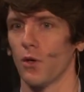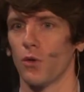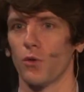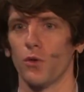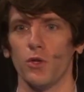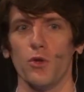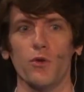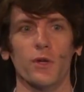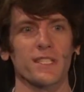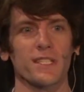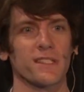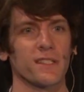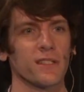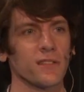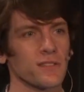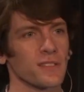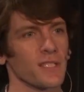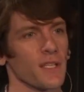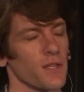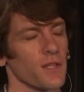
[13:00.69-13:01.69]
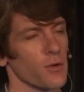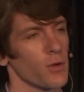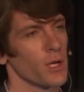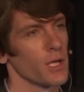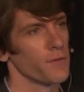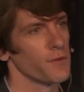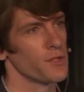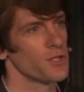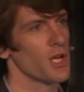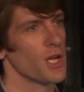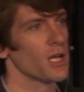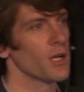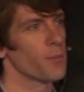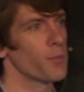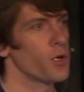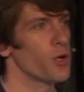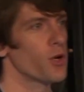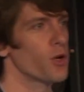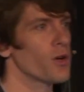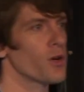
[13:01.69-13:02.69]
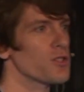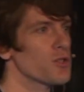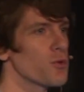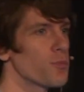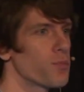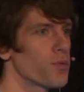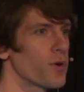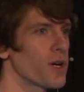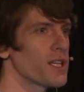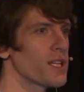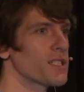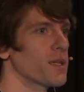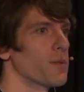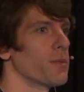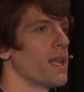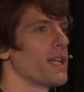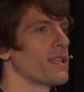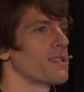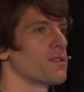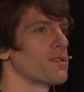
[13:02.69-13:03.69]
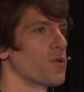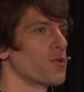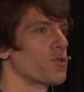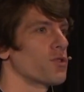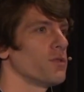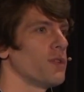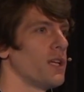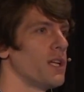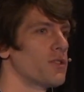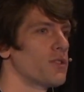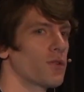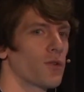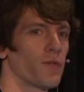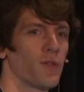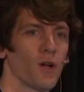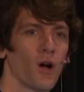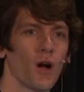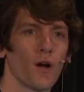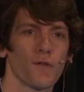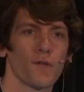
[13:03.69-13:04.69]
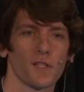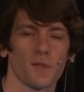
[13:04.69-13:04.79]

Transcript: you can still set the creative agenda, but you can also bring some of that social nature of the office